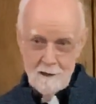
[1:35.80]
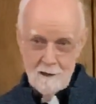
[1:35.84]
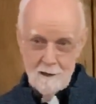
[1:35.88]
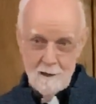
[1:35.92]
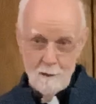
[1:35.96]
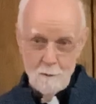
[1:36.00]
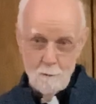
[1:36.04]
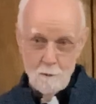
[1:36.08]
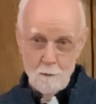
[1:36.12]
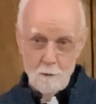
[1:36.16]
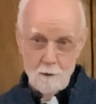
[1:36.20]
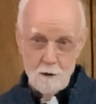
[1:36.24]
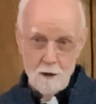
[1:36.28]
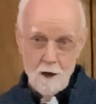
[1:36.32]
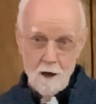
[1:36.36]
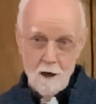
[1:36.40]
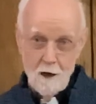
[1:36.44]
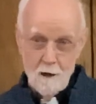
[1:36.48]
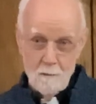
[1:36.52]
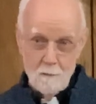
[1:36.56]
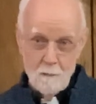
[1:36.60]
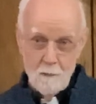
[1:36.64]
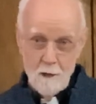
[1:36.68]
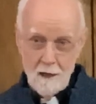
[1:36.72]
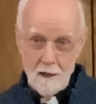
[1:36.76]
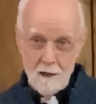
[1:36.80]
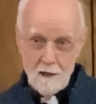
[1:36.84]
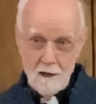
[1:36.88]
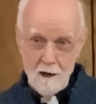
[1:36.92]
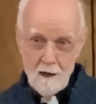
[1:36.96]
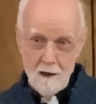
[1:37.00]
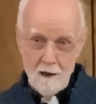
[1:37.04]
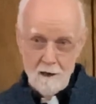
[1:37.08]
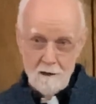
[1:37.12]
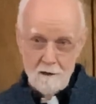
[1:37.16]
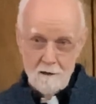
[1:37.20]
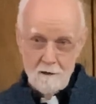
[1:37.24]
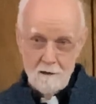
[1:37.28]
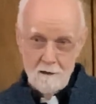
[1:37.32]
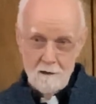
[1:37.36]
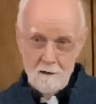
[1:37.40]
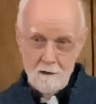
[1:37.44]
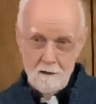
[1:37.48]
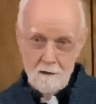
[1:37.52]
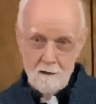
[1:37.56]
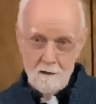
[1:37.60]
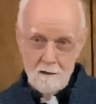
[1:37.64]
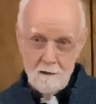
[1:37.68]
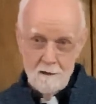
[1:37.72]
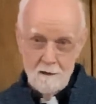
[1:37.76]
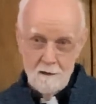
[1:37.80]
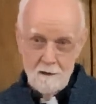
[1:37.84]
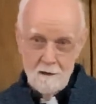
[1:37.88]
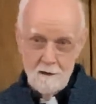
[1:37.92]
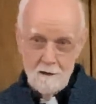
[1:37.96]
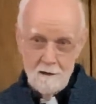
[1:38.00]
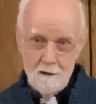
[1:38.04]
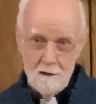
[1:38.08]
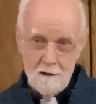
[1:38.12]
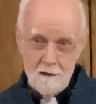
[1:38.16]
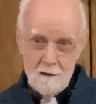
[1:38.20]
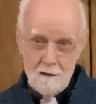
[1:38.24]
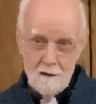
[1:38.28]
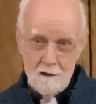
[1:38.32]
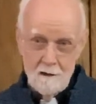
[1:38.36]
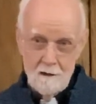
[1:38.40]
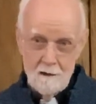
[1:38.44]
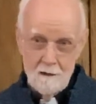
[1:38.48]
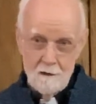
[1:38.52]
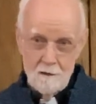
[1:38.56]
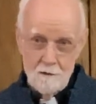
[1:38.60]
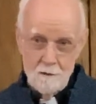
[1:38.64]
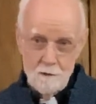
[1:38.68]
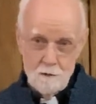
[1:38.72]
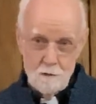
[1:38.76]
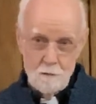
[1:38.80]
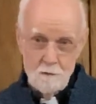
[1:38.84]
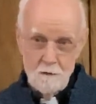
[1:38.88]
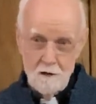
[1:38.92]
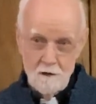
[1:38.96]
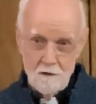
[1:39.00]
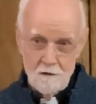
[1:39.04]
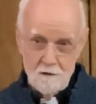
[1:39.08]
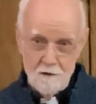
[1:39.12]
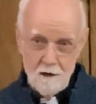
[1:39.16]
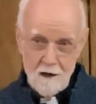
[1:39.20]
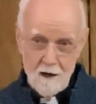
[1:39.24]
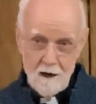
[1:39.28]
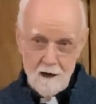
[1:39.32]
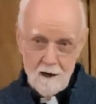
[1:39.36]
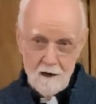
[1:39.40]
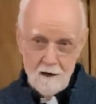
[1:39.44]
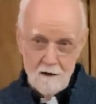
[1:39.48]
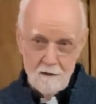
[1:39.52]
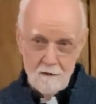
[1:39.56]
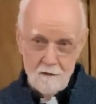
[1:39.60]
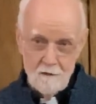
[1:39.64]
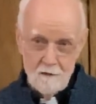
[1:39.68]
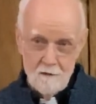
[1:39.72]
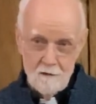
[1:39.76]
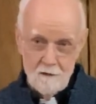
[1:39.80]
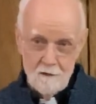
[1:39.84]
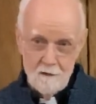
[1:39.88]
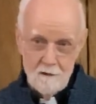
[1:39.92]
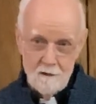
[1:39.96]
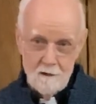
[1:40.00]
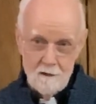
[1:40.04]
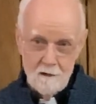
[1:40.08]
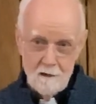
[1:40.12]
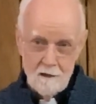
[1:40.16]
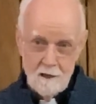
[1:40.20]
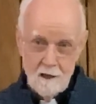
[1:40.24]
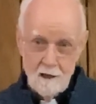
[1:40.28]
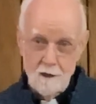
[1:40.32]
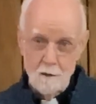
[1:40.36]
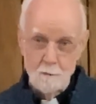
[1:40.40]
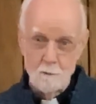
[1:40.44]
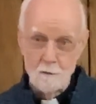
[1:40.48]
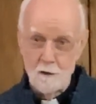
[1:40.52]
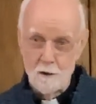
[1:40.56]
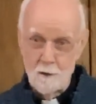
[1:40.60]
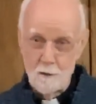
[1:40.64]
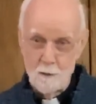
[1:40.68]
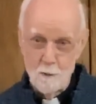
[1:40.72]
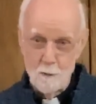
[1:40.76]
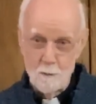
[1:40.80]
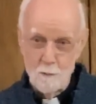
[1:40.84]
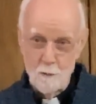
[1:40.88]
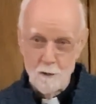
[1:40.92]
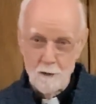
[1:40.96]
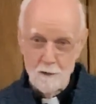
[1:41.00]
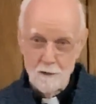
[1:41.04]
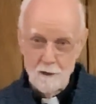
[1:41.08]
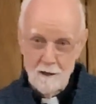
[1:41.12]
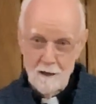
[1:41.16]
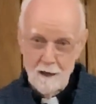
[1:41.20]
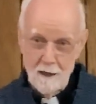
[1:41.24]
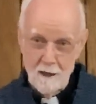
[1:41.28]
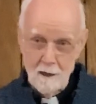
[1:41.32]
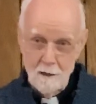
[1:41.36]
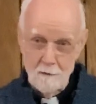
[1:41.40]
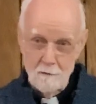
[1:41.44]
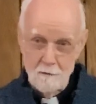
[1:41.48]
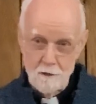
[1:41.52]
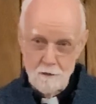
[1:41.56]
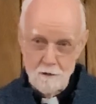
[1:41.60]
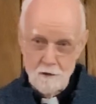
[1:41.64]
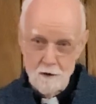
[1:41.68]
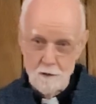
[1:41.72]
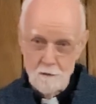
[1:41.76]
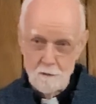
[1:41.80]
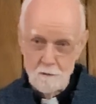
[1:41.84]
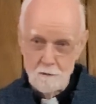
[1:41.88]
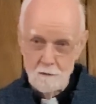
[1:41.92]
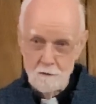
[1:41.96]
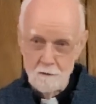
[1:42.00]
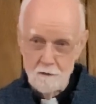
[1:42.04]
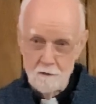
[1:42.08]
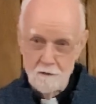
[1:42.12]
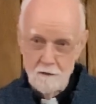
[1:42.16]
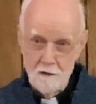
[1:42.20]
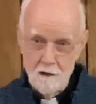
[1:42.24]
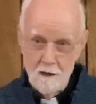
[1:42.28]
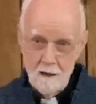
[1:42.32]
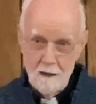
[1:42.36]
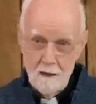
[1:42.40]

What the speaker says: they were taught by God through the stars that there was a newborn king of the Jews.